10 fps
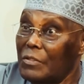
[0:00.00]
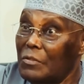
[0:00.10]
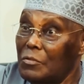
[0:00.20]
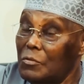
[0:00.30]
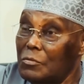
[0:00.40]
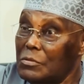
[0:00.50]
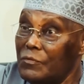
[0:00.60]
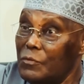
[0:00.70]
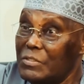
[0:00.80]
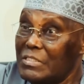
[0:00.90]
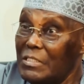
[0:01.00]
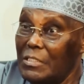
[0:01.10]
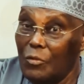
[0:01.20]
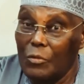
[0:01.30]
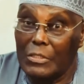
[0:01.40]
you stay
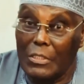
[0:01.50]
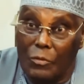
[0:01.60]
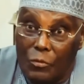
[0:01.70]
in a hotel,